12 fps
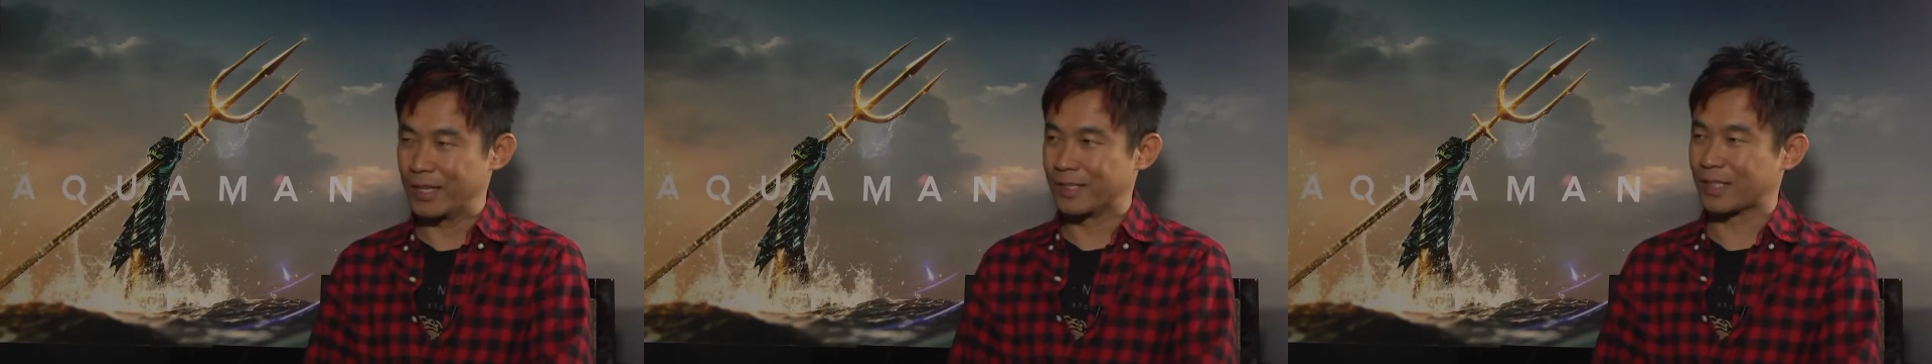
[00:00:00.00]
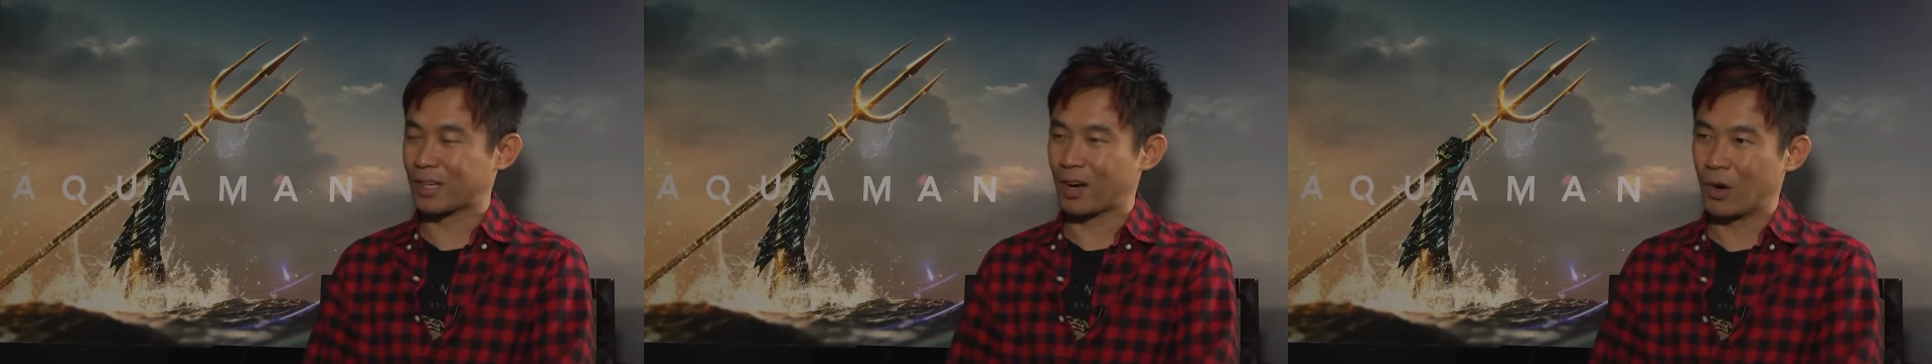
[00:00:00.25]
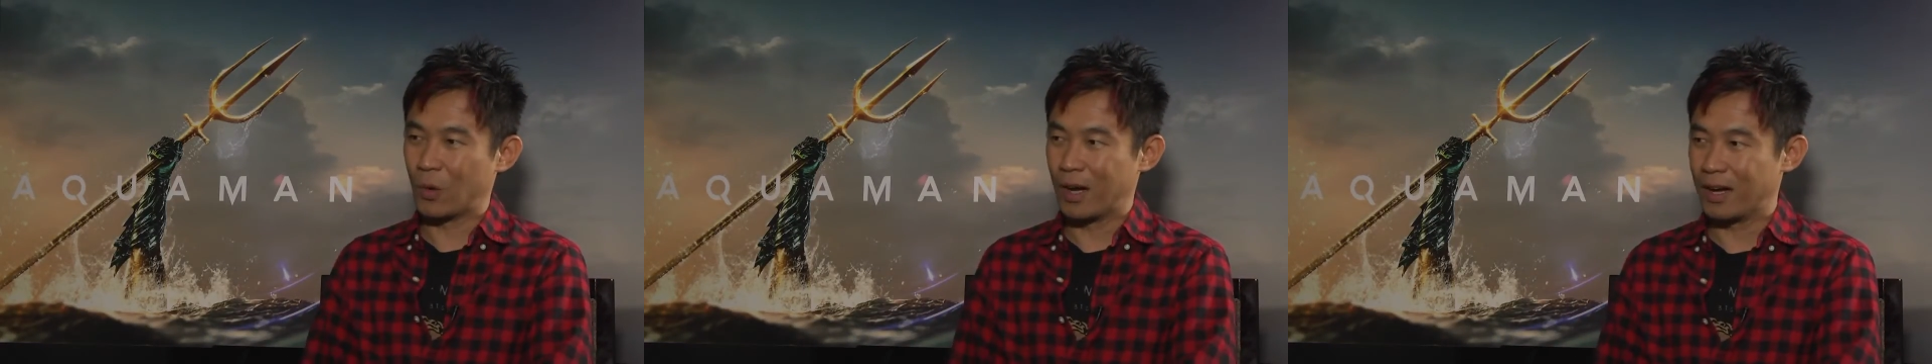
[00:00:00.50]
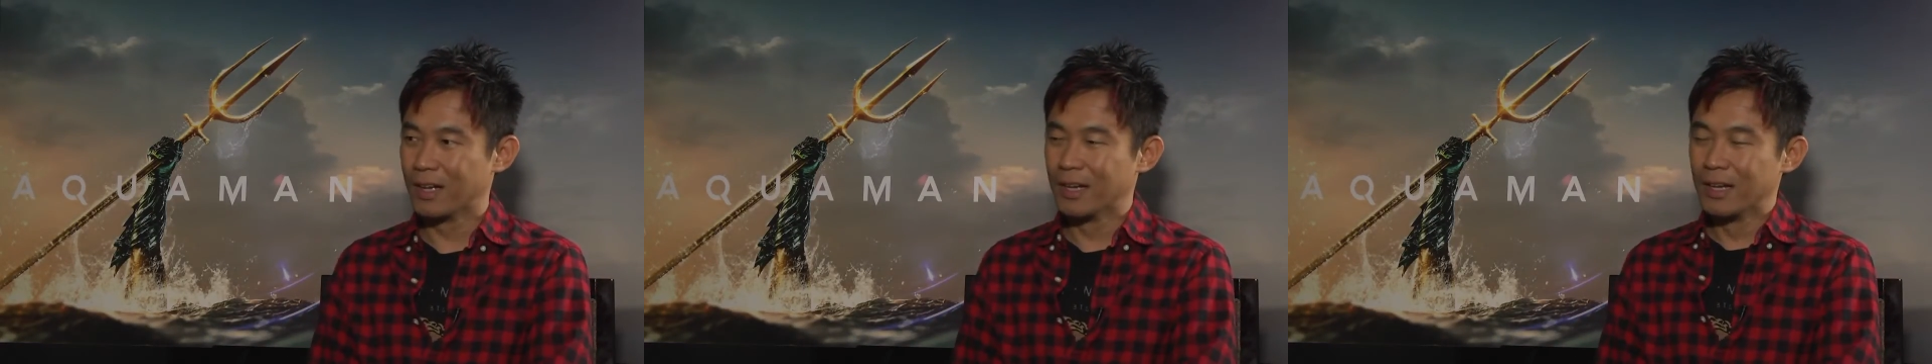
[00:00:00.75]
And
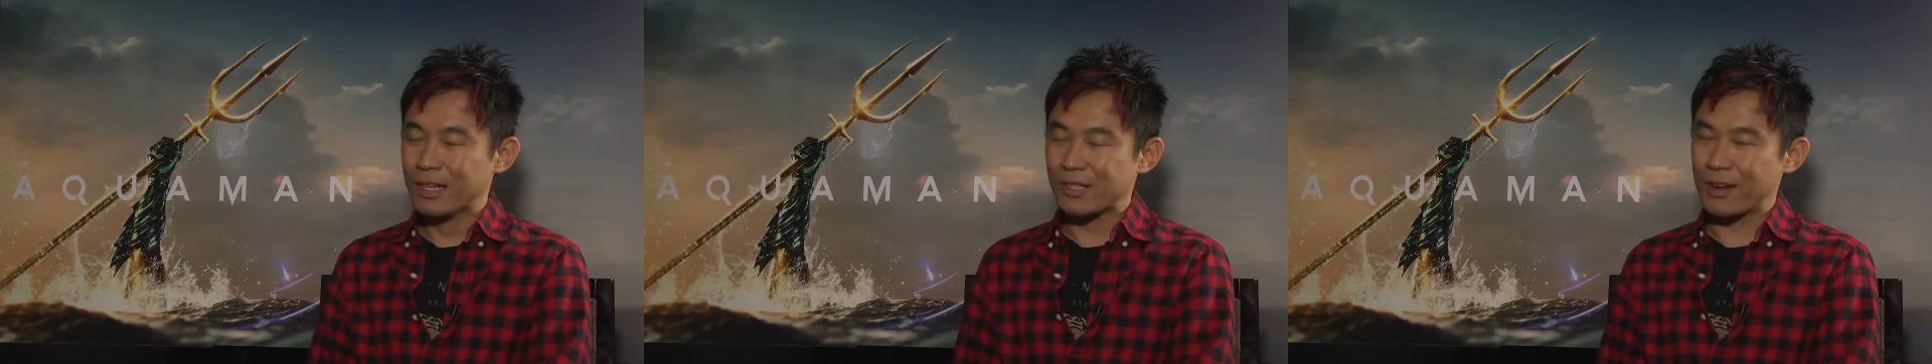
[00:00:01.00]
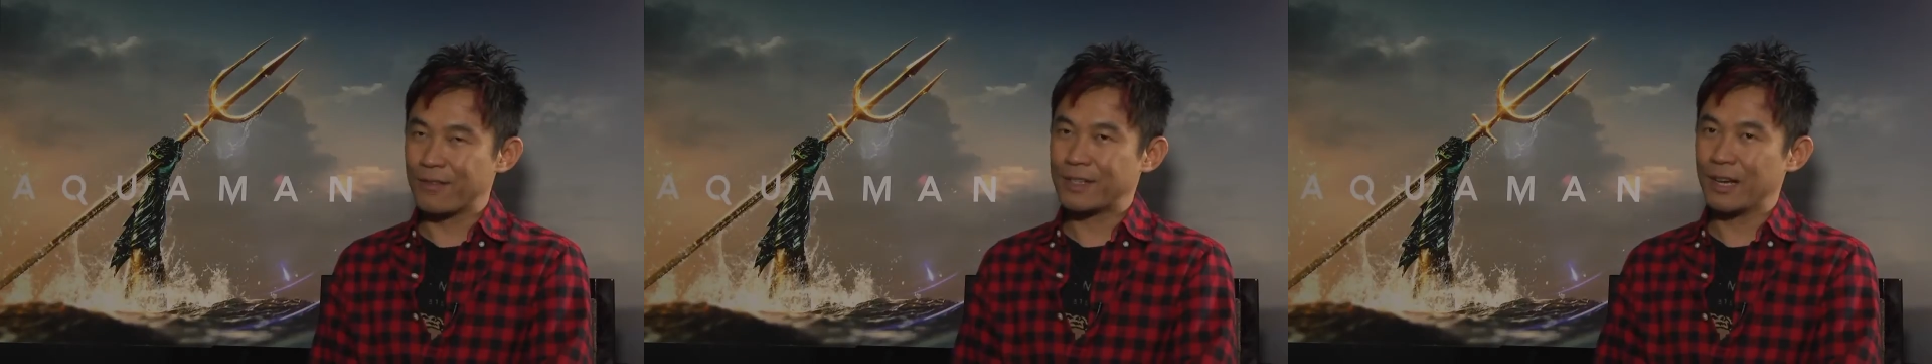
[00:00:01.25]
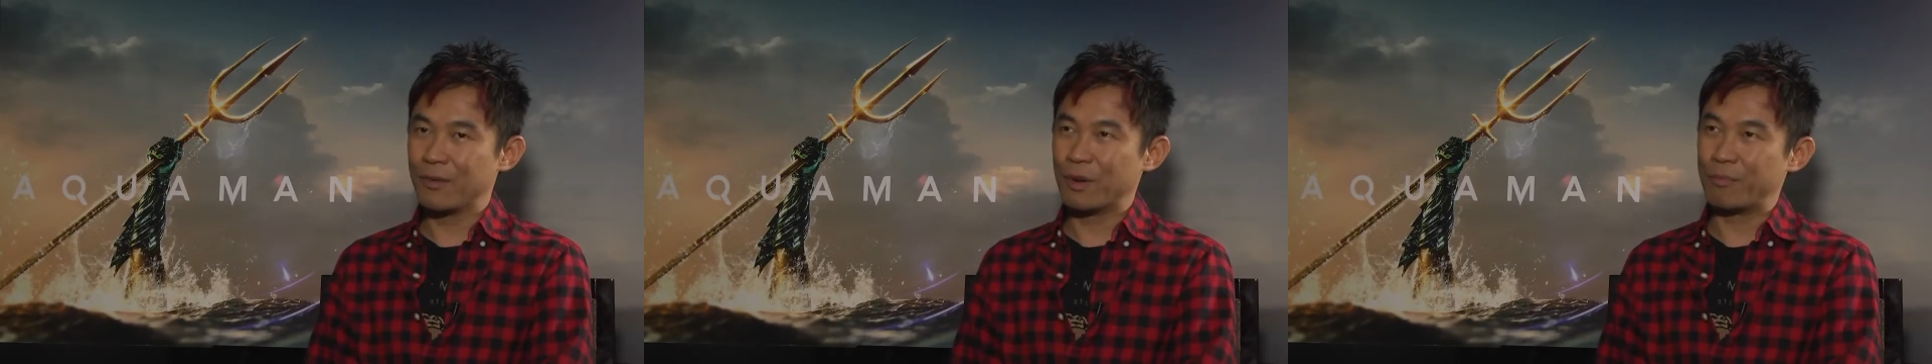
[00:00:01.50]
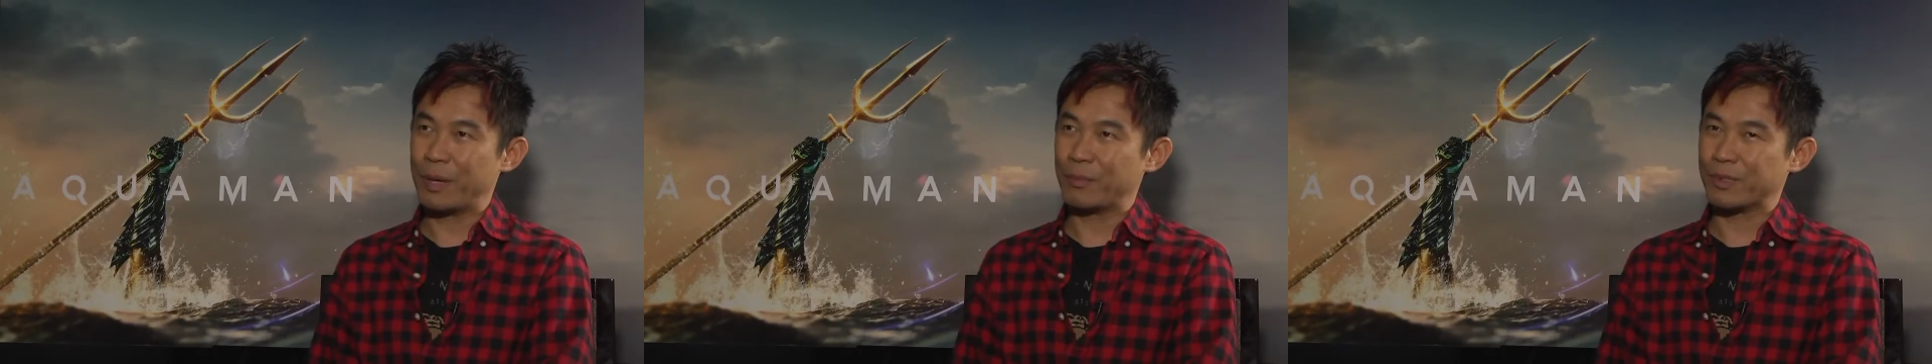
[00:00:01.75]
so, so every time
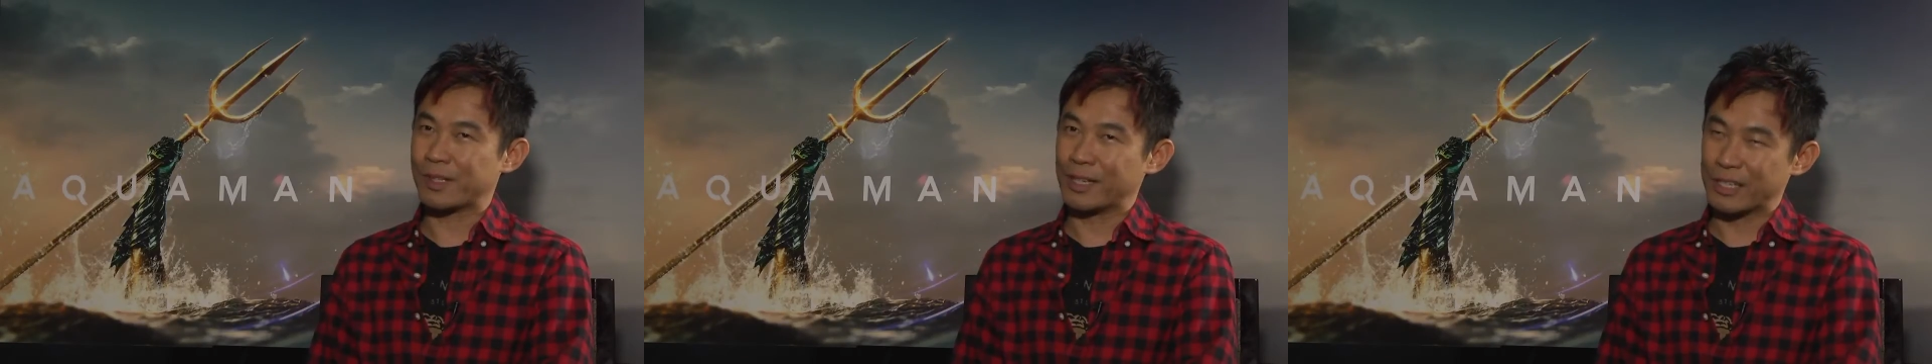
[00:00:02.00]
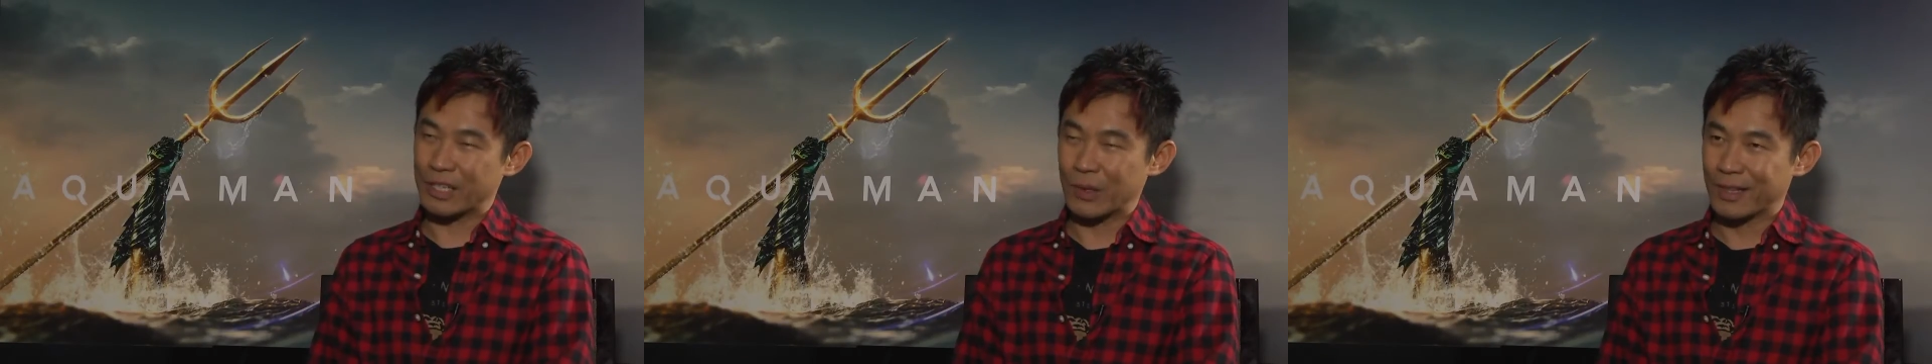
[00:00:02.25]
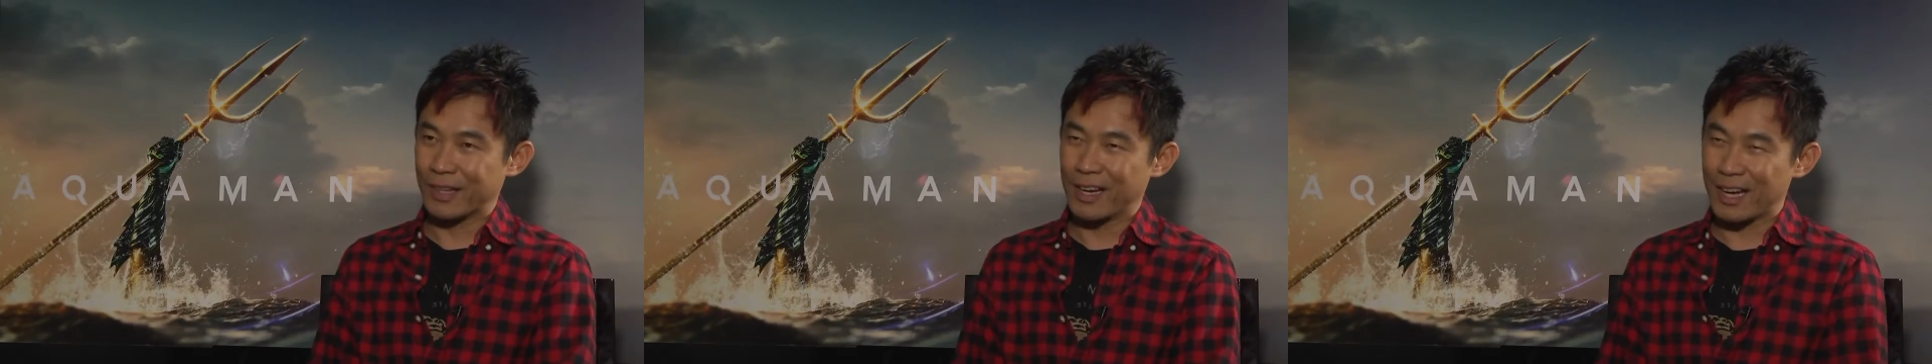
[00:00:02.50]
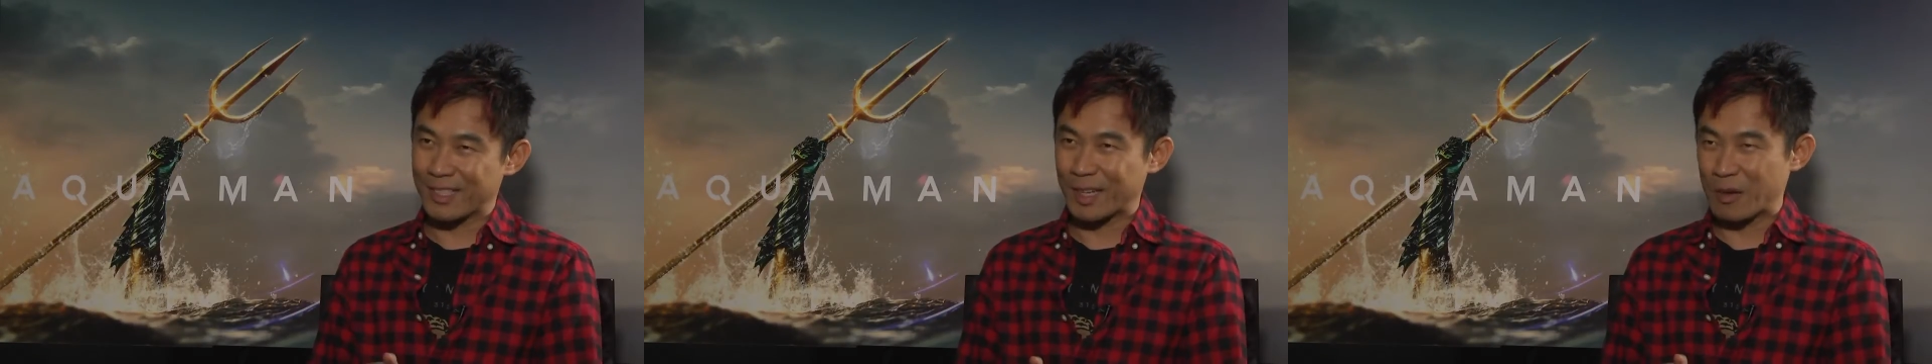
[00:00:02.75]
when people start doing
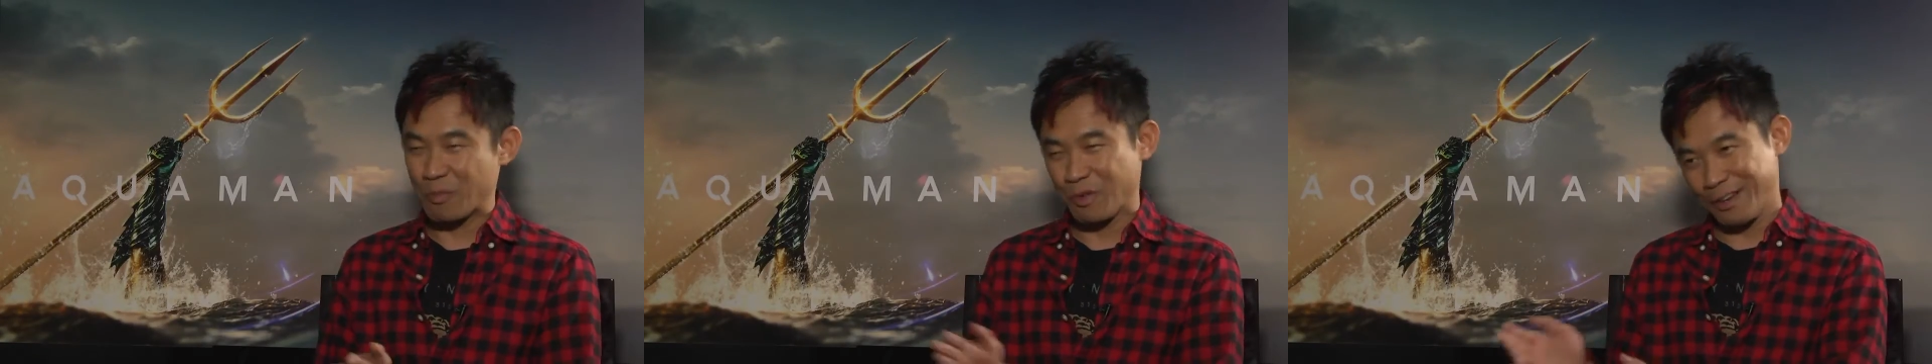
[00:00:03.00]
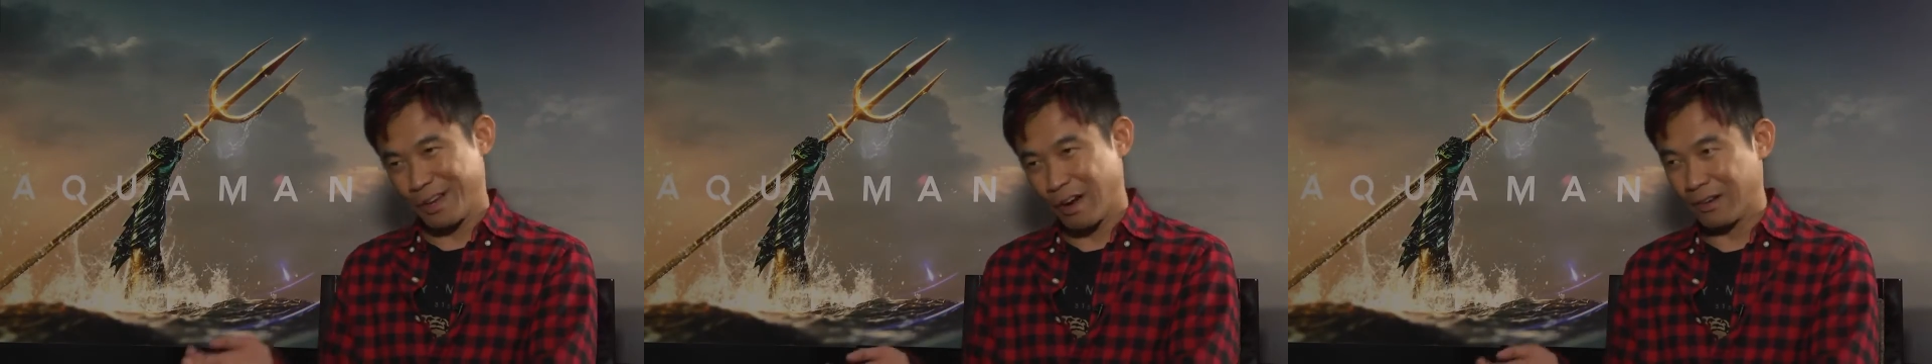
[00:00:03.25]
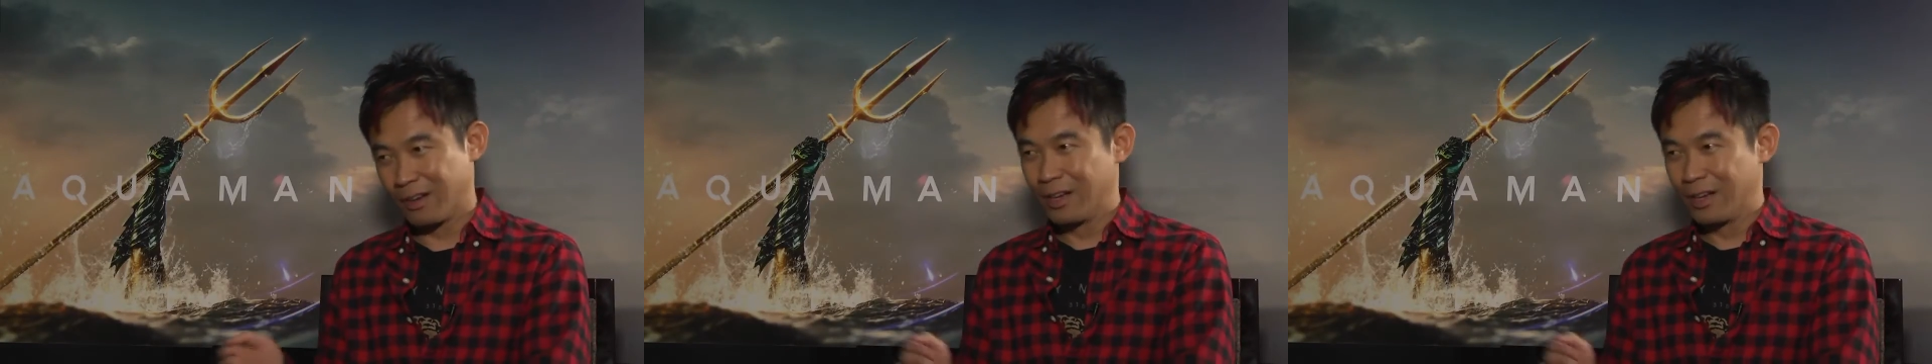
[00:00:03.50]
that, I start moving on.